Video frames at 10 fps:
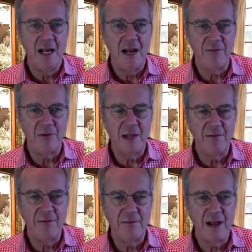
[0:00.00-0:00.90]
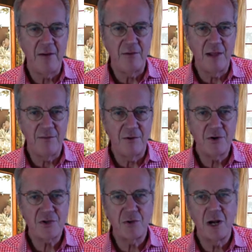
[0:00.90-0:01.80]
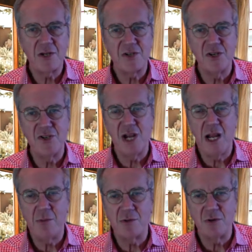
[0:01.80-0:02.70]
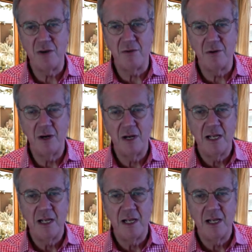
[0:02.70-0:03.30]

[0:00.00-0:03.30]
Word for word: after they after they first crossed the James River